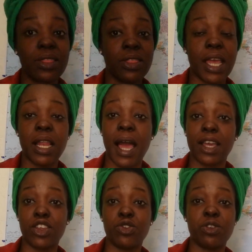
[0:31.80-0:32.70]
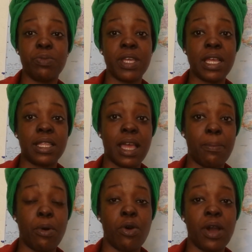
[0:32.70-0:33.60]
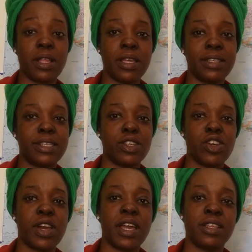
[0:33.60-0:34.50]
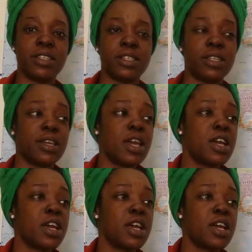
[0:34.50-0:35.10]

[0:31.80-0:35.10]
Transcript: they like you to be in that poor and insecure energy.